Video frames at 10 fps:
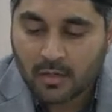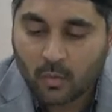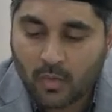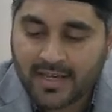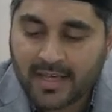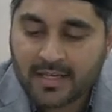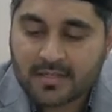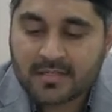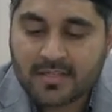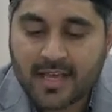when
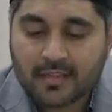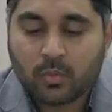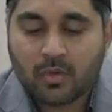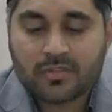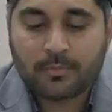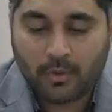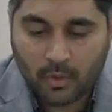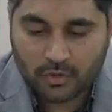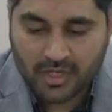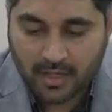his death was
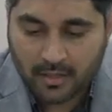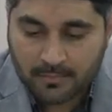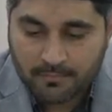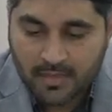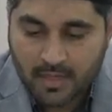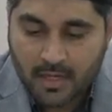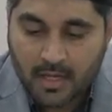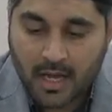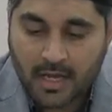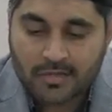approaching,
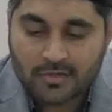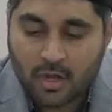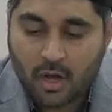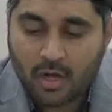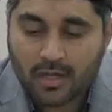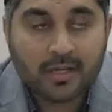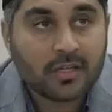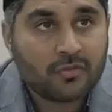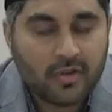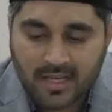I saw in a
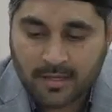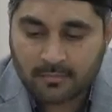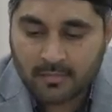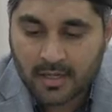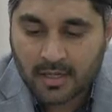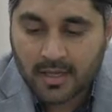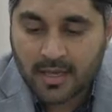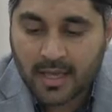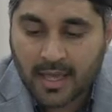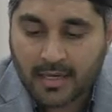dream
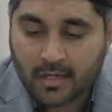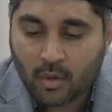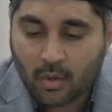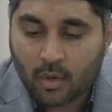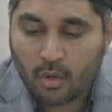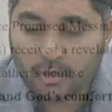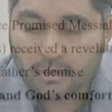an old